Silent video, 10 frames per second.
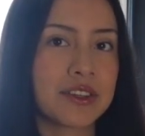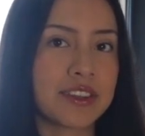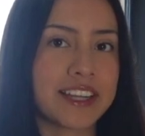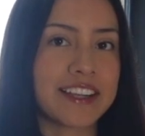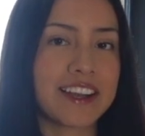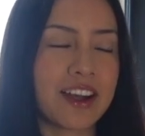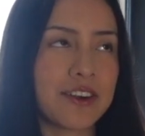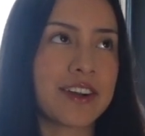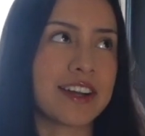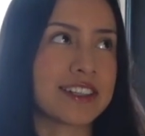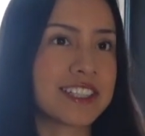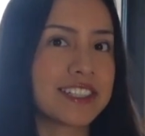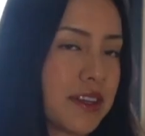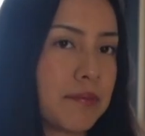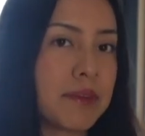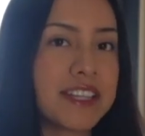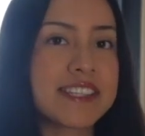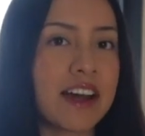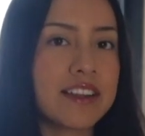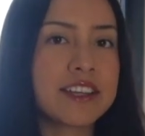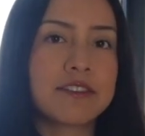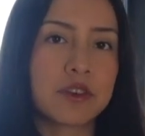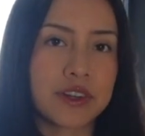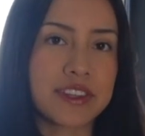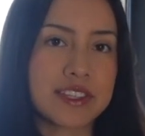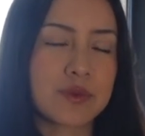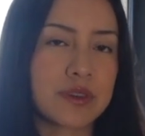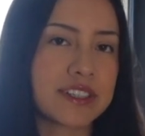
Like, oh gosh. It's not like for this work,